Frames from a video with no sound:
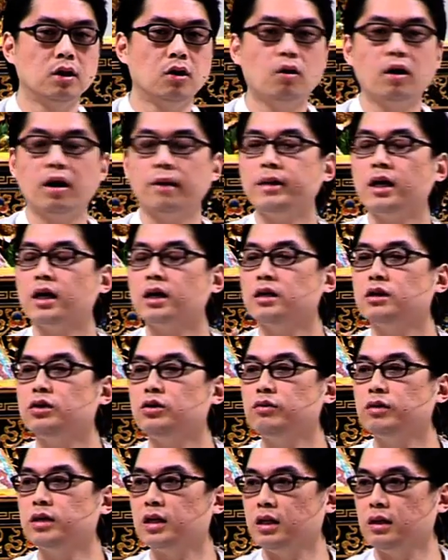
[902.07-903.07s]
Or I'm not going to
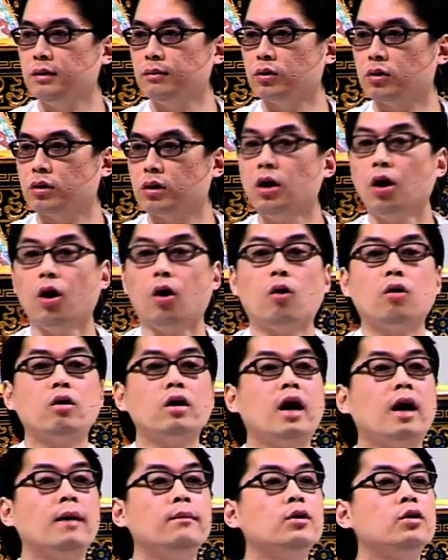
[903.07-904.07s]
do it anymore. Or
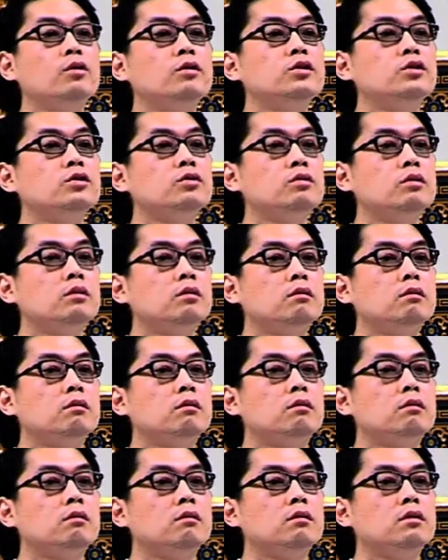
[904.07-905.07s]
I'm going to
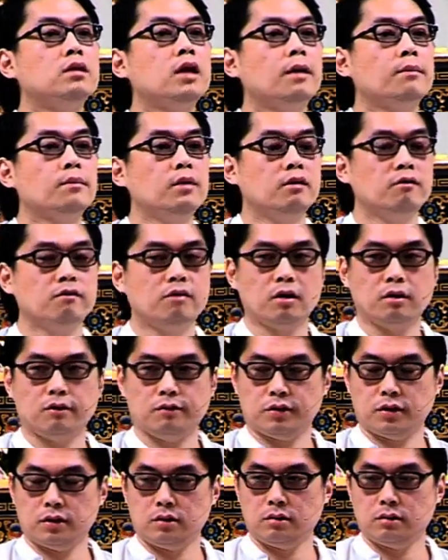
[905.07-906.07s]
not be
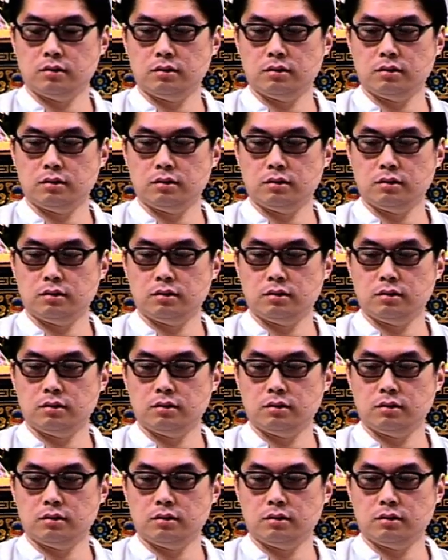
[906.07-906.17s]
involved.